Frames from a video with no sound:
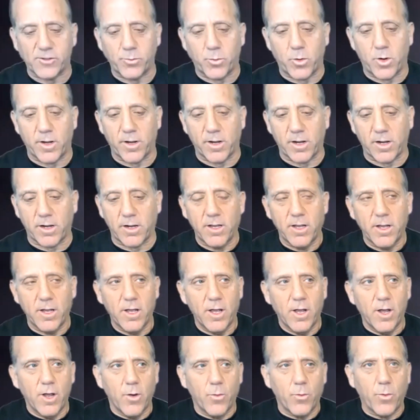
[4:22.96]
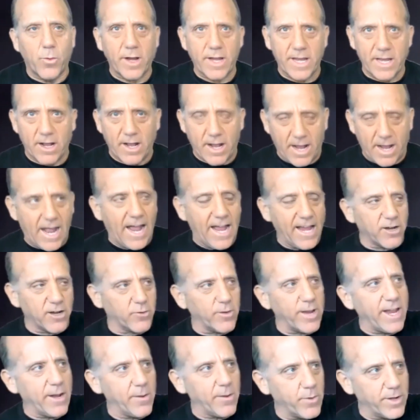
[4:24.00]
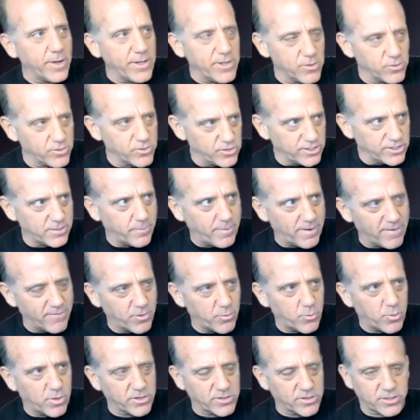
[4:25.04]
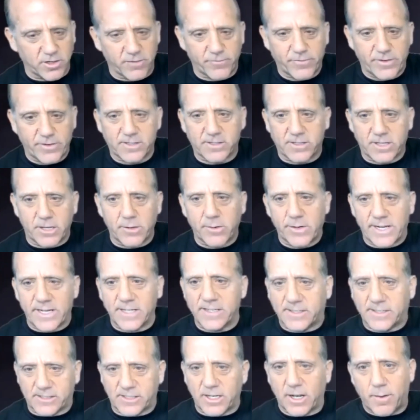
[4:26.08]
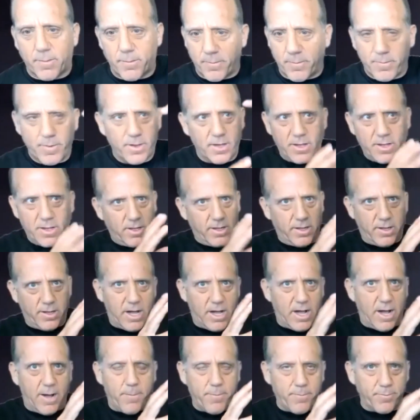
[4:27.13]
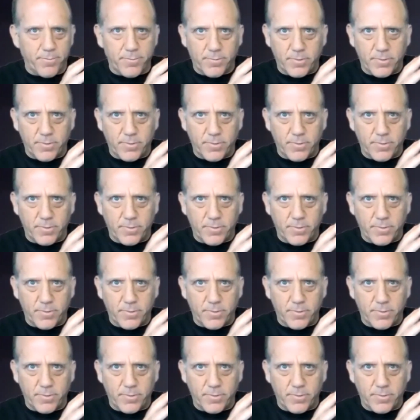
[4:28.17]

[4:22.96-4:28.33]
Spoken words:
water where I agree. When you're just above the water surface, there is some. I